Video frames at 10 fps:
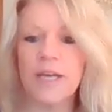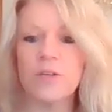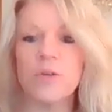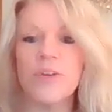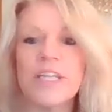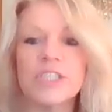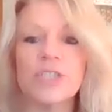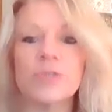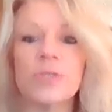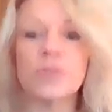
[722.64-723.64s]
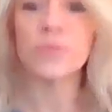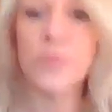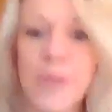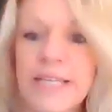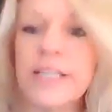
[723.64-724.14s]
I don't know if I can show you
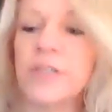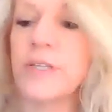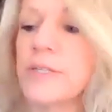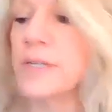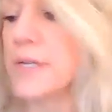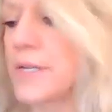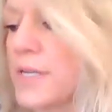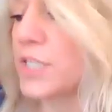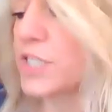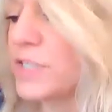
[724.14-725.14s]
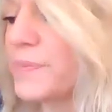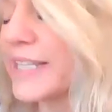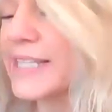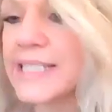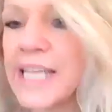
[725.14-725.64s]
right here. She
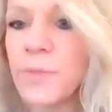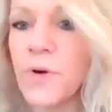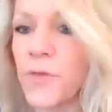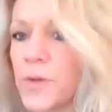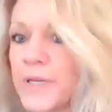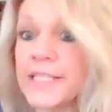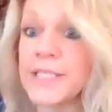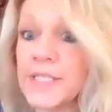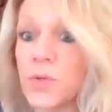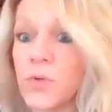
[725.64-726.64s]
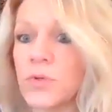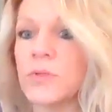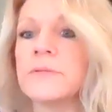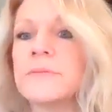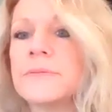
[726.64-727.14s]
made this table for me. It's so
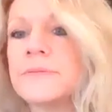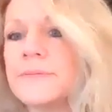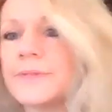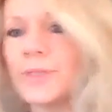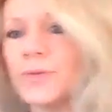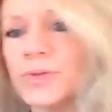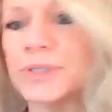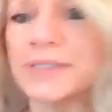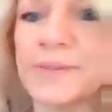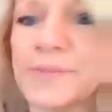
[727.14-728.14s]
cool. So cool.